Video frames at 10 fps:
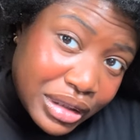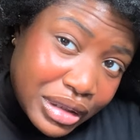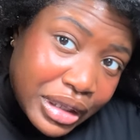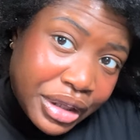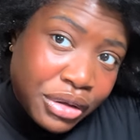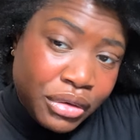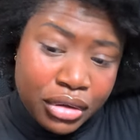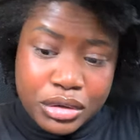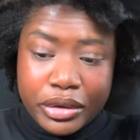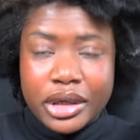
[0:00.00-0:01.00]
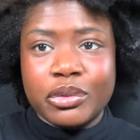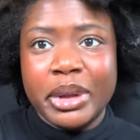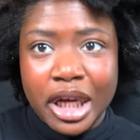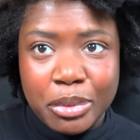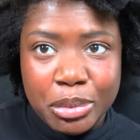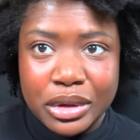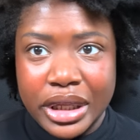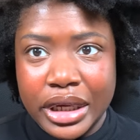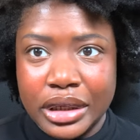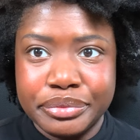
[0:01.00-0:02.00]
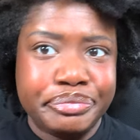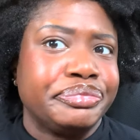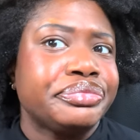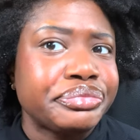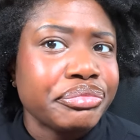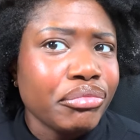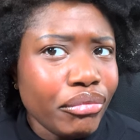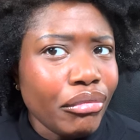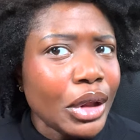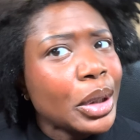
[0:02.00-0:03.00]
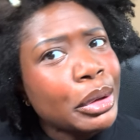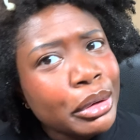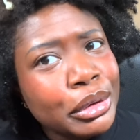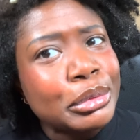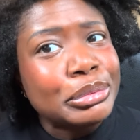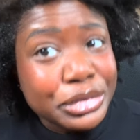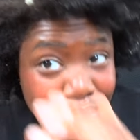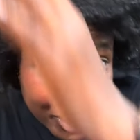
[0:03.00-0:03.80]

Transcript: like, you know, as black people, like Girl, you